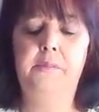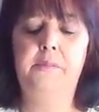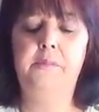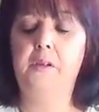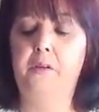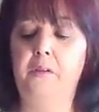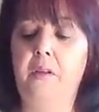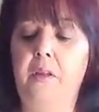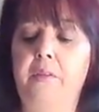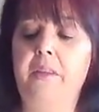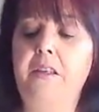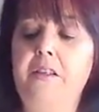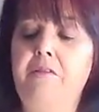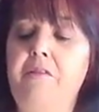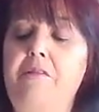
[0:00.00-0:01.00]
Right.
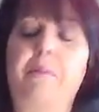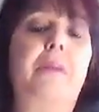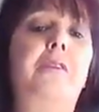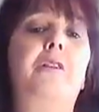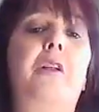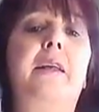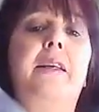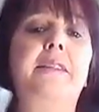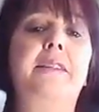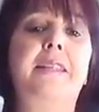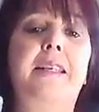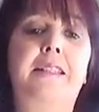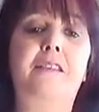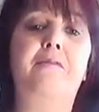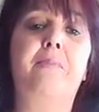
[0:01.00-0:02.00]
That's very much like a
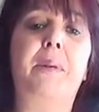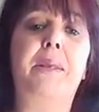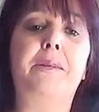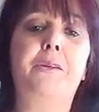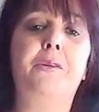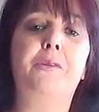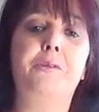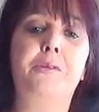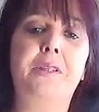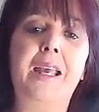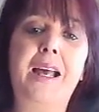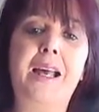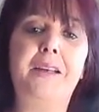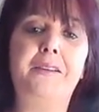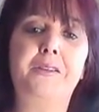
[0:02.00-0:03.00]
Six of Pentacles
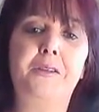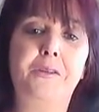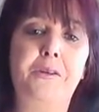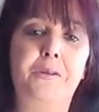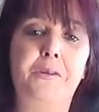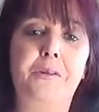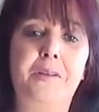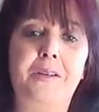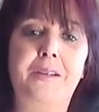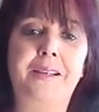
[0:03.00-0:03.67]
card too.